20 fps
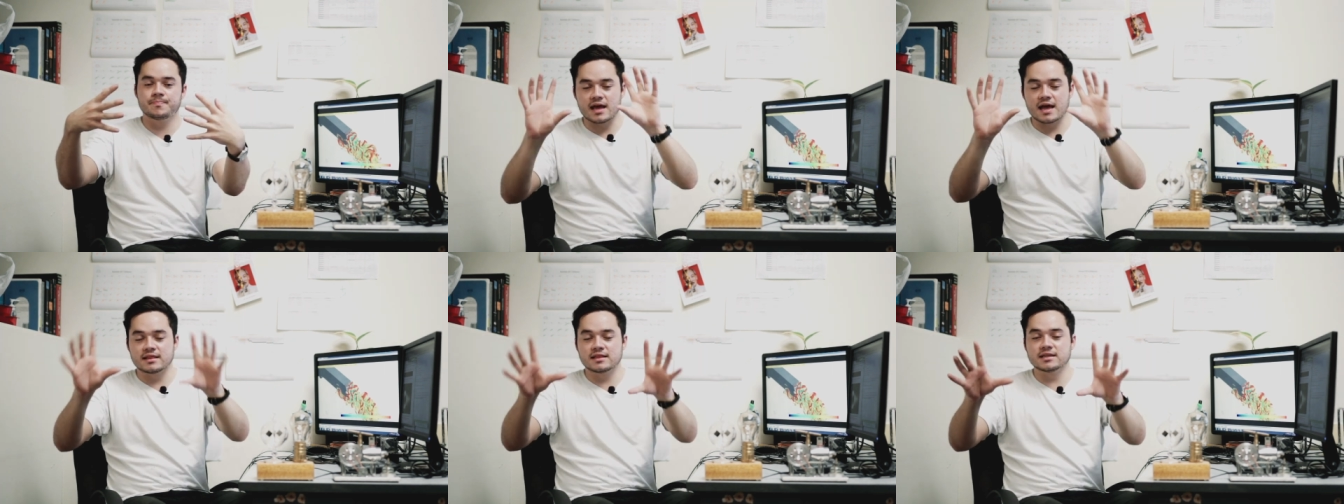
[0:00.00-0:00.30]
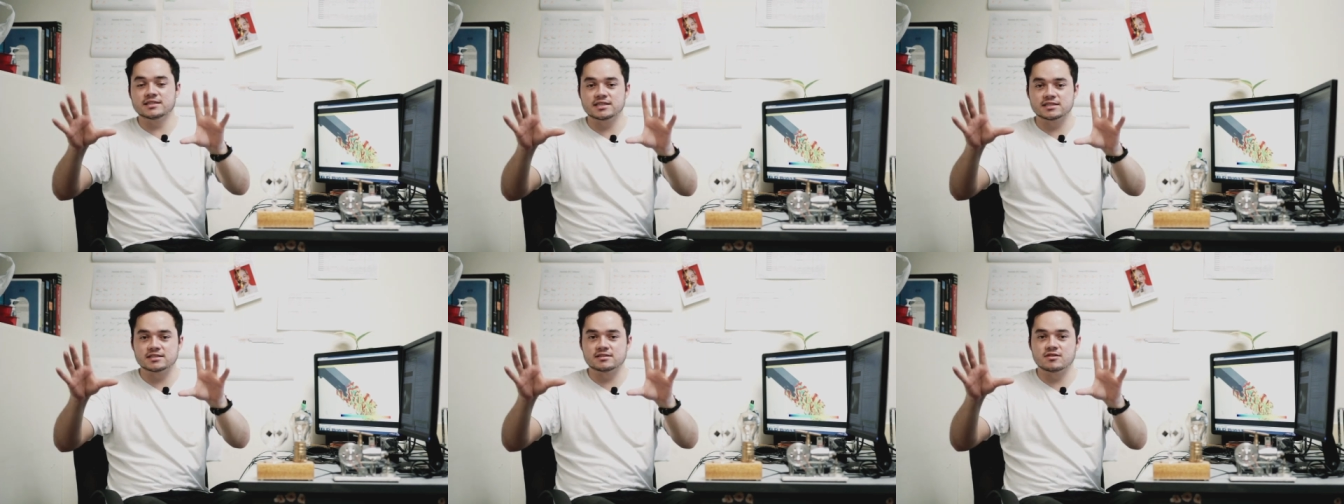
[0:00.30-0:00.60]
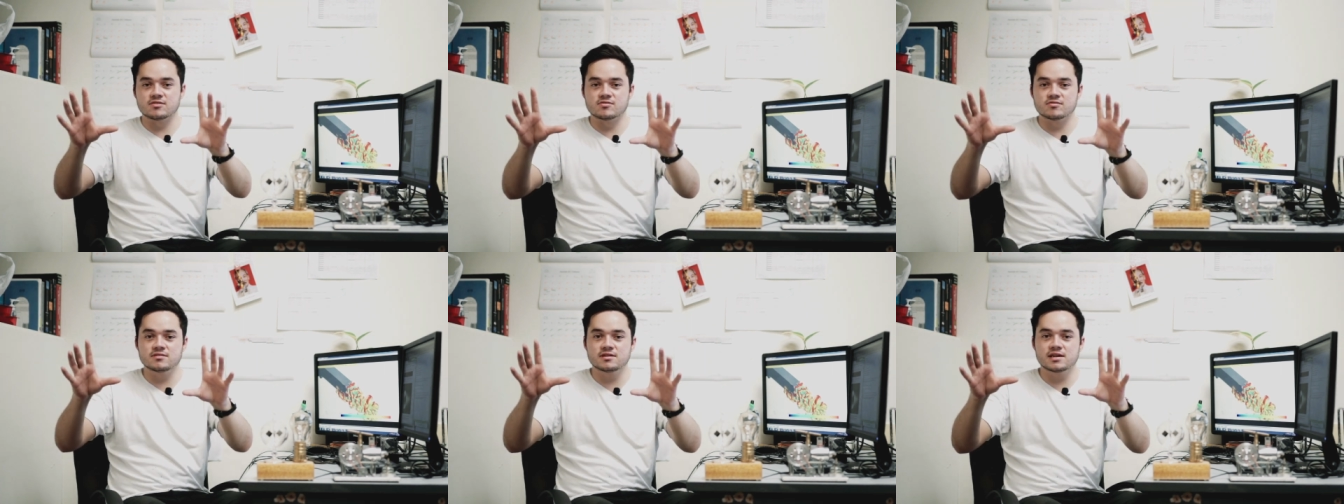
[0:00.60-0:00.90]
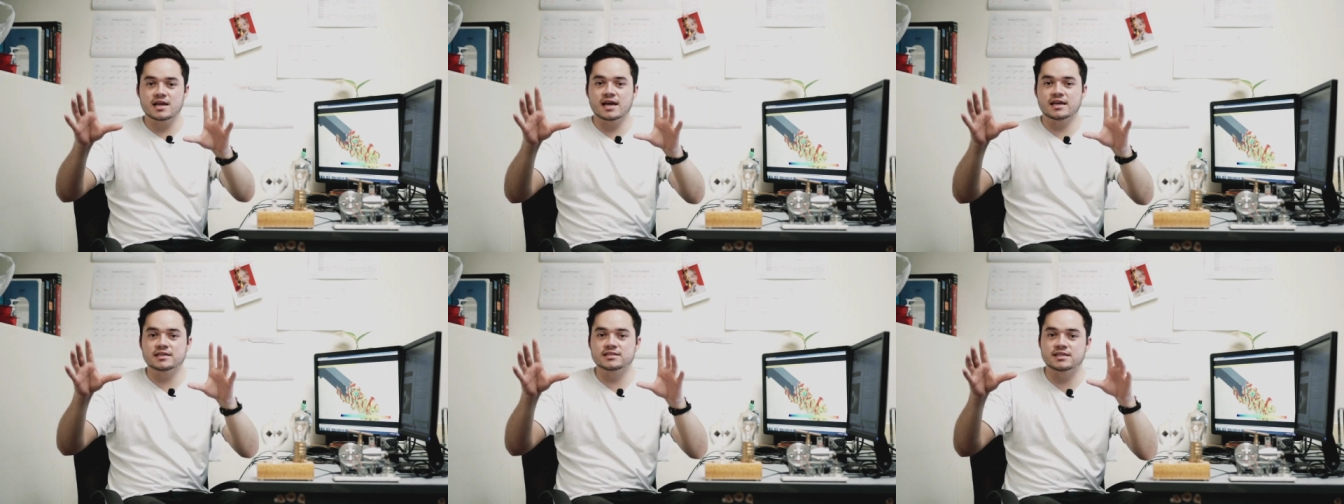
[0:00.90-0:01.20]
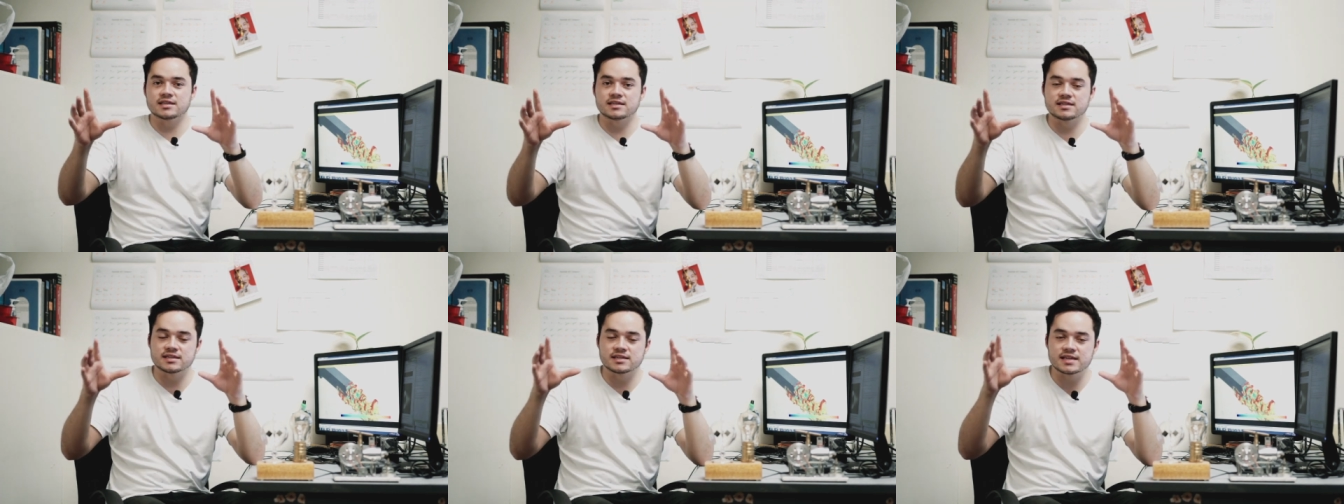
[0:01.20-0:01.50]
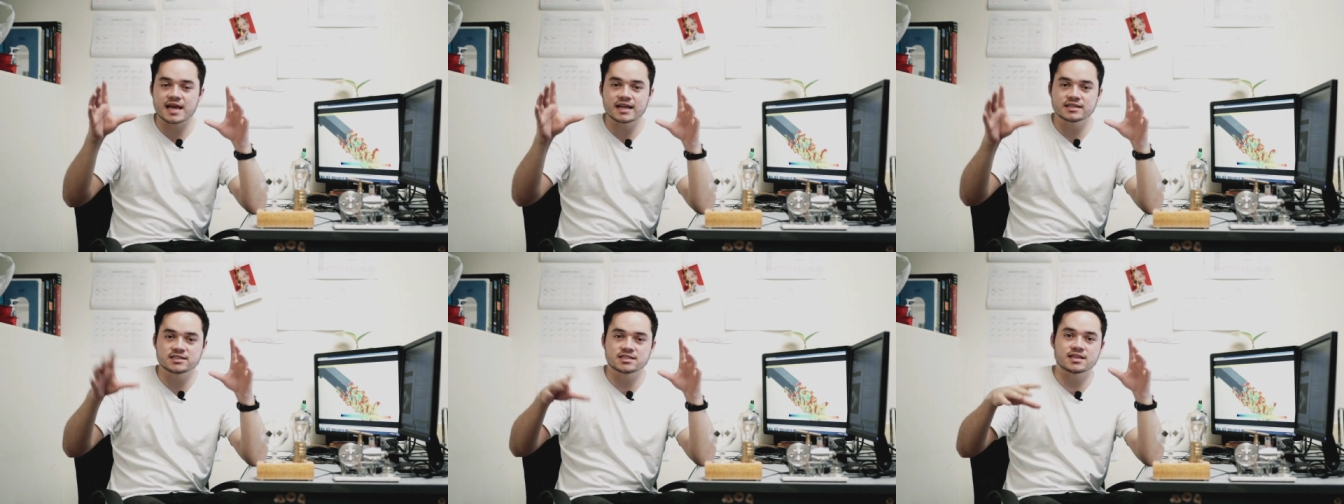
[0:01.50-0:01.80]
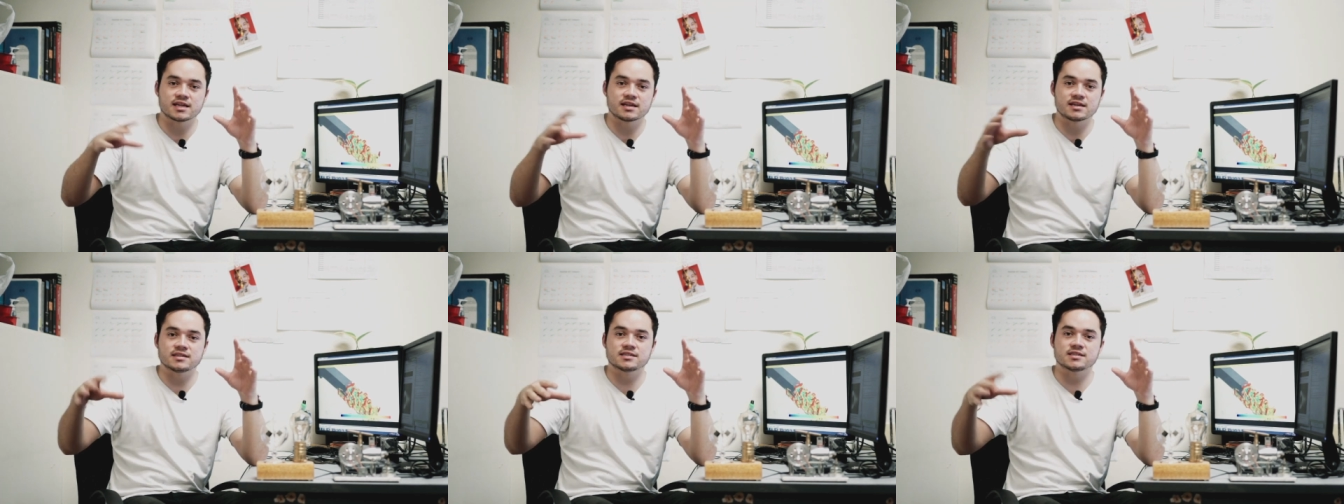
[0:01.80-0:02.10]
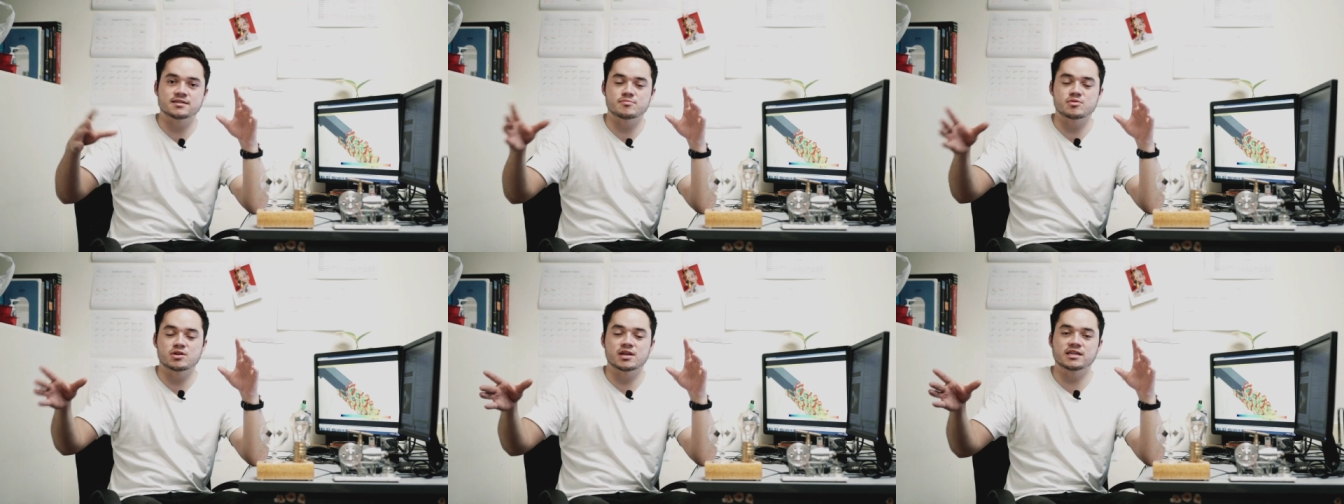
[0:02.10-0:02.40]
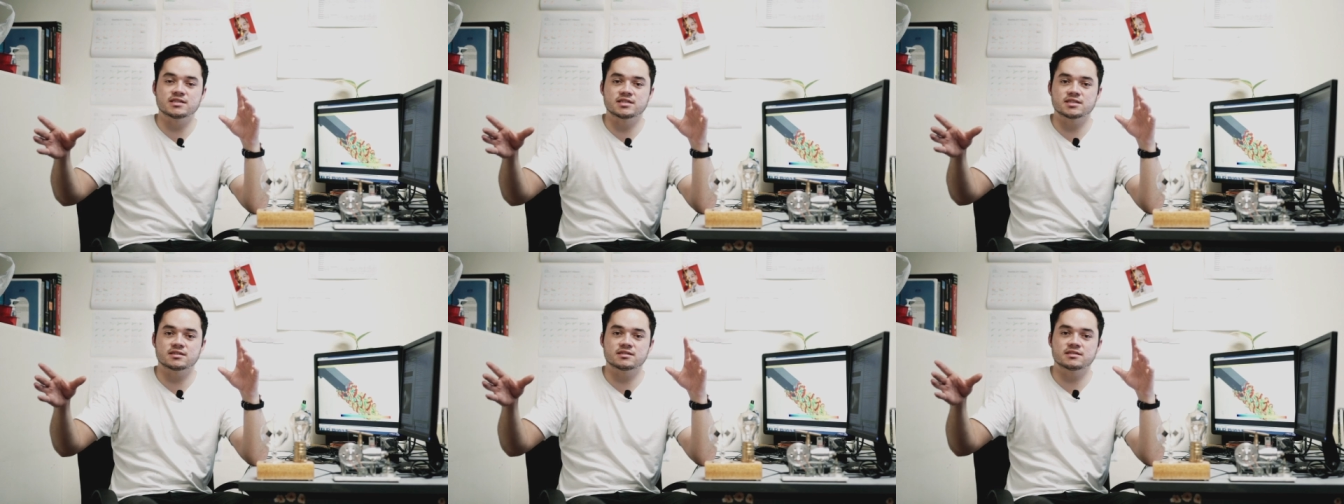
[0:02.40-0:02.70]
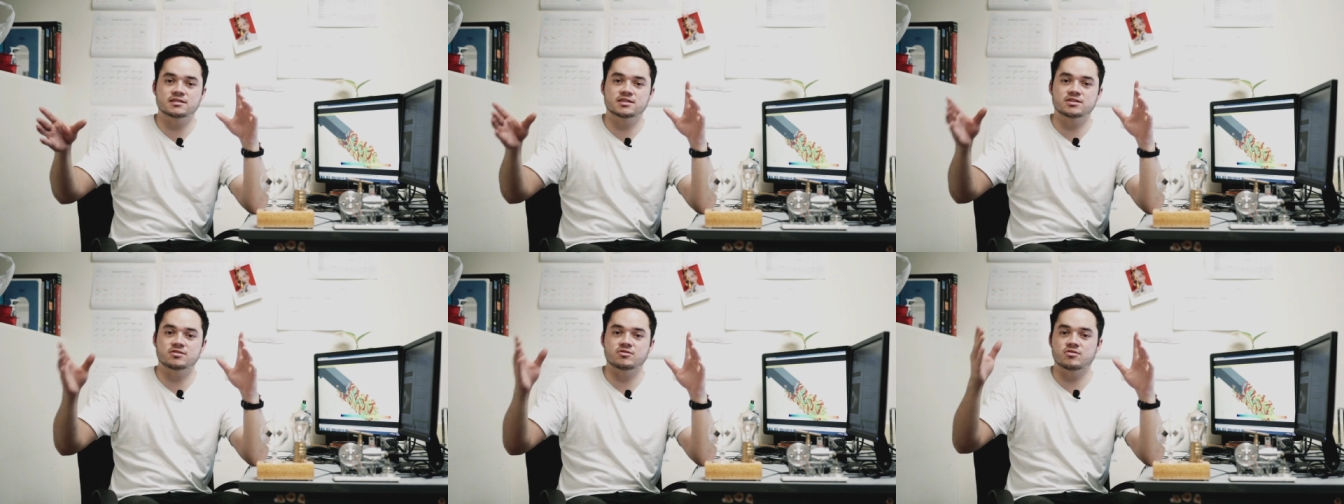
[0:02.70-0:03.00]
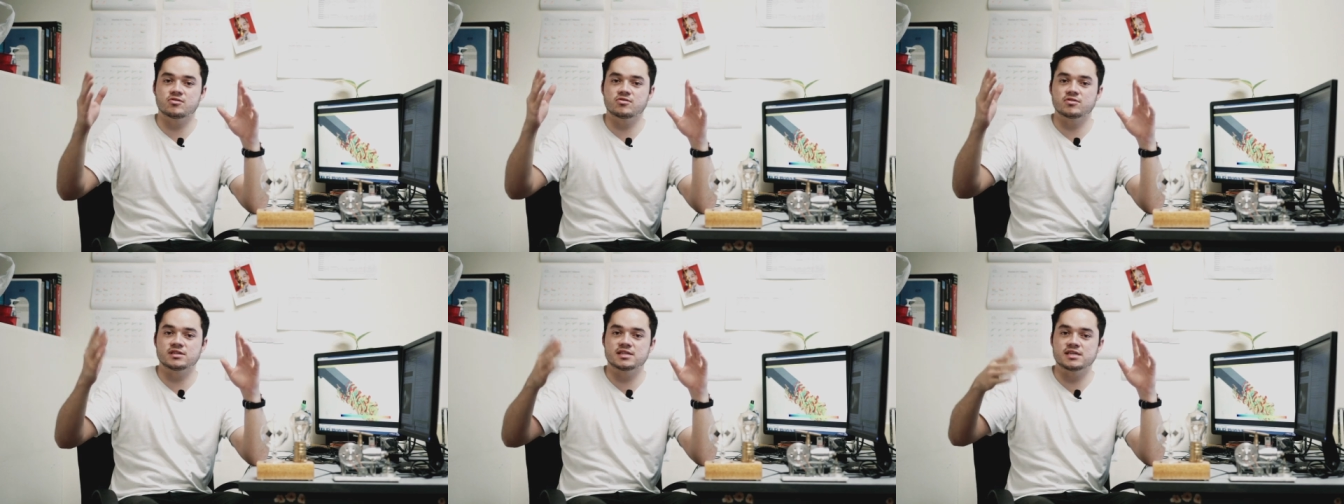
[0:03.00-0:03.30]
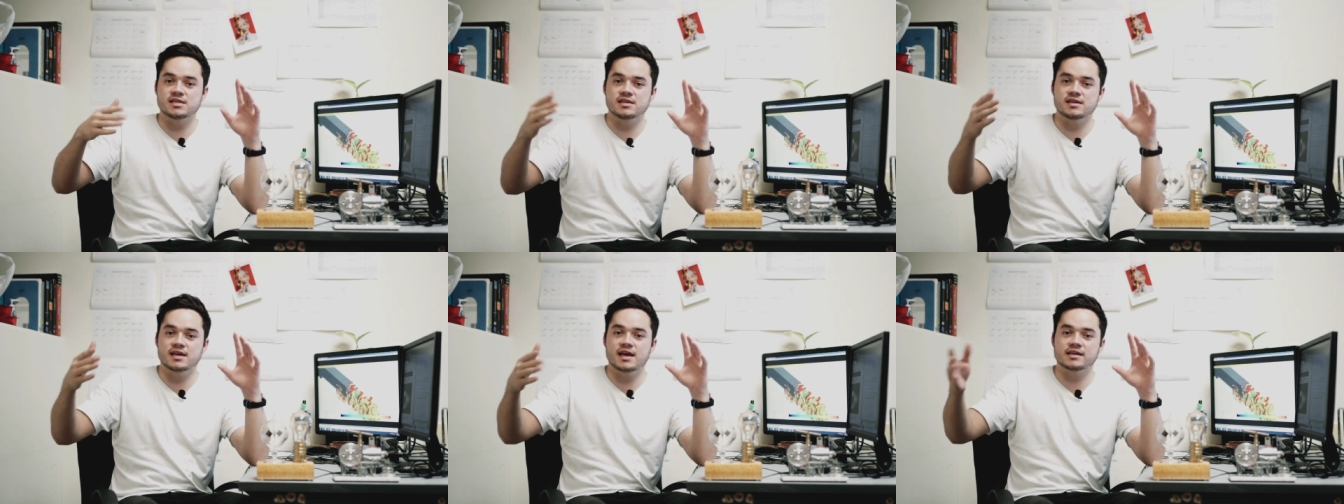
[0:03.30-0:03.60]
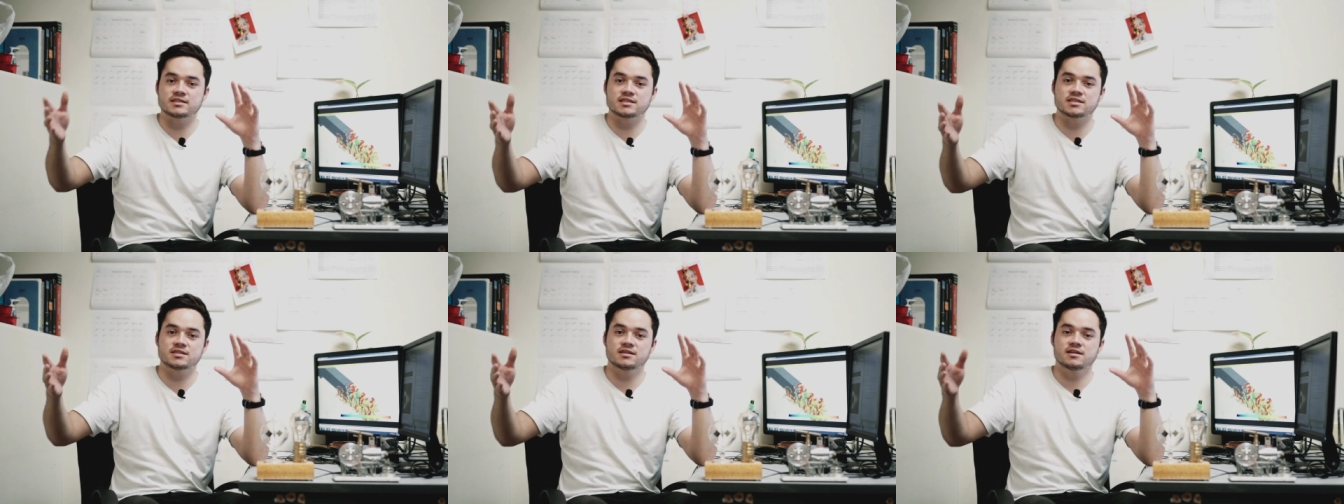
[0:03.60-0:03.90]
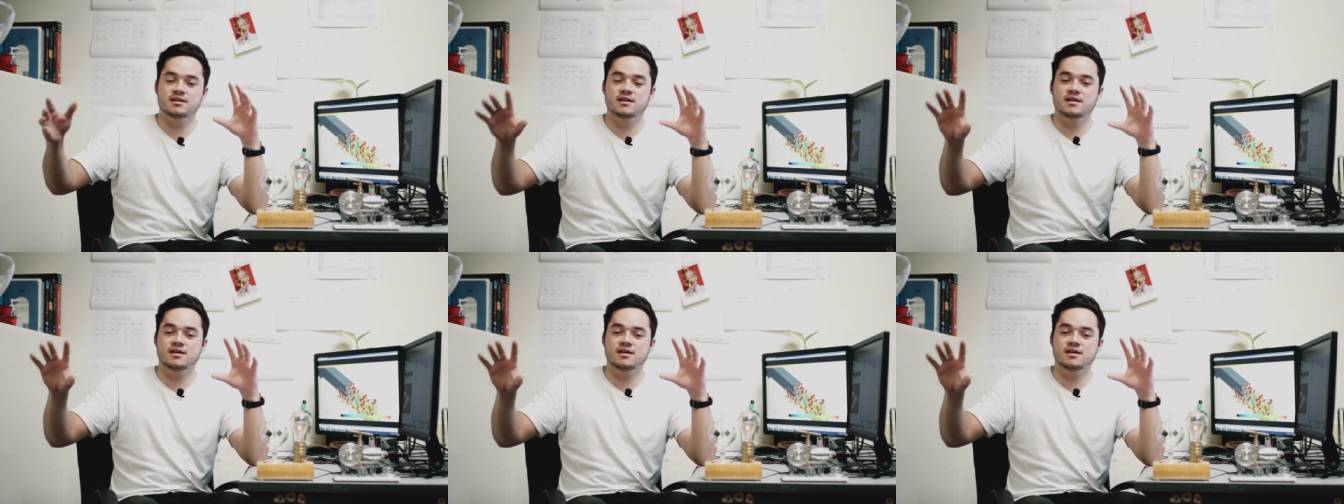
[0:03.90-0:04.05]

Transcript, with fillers: and this is known as the detached eddy simulation, so or DES.